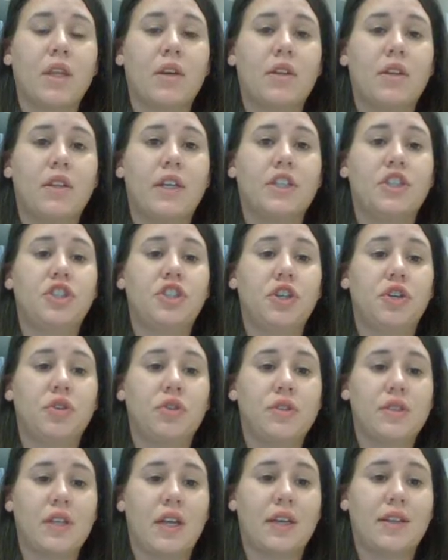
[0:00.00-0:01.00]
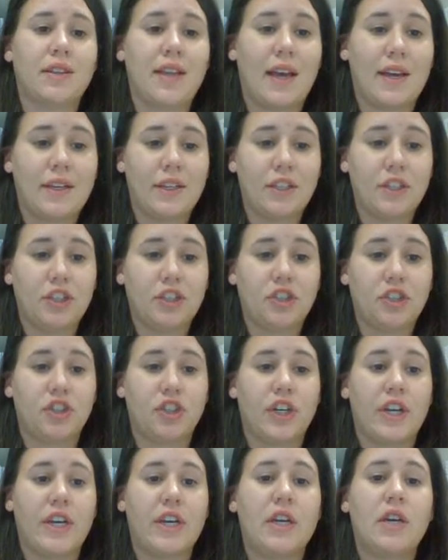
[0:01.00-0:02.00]
that shows like that
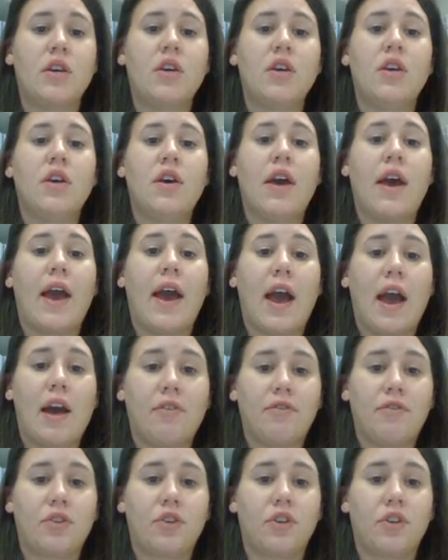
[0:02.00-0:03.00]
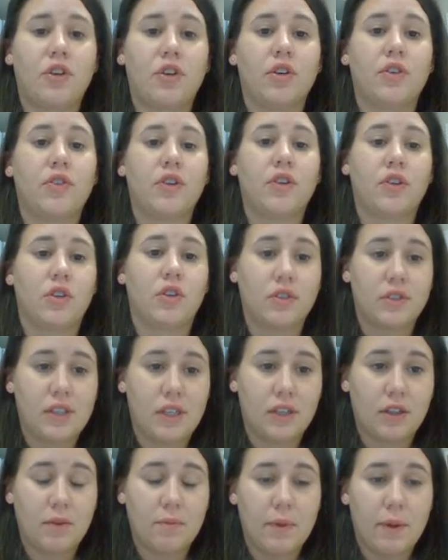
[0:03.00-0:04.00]
history after the
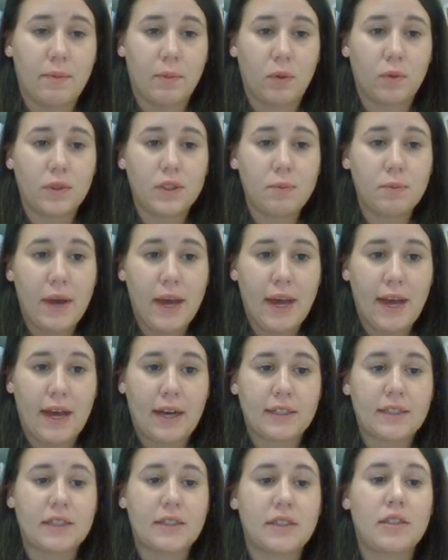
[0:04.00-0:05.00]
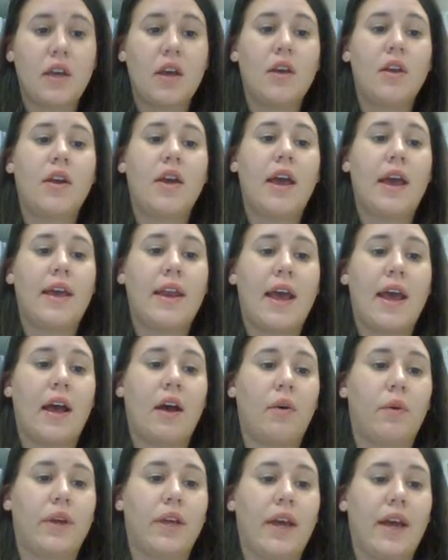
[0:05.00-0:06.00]
13th Amendment was passed and
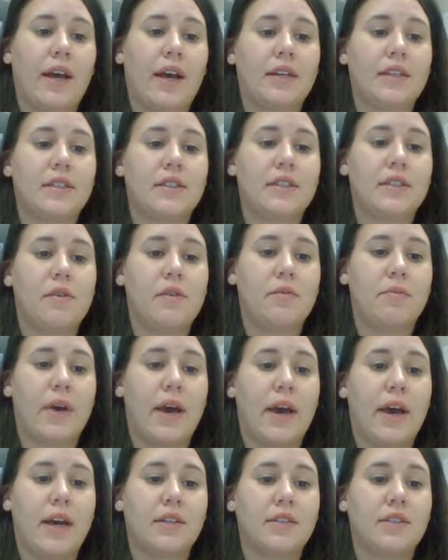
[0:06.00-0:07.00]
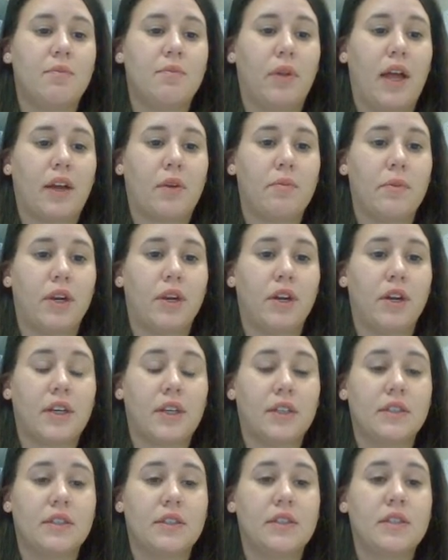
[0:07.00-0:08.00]
how it has impacted Black
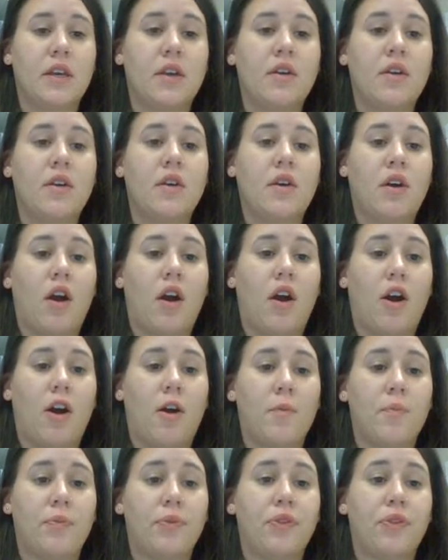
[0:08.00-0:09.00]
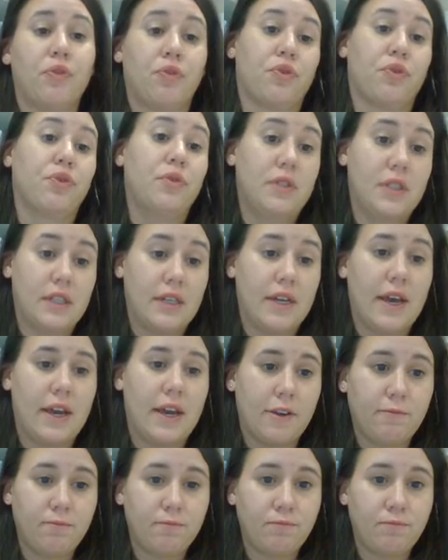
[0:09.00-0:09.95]
Americans through today.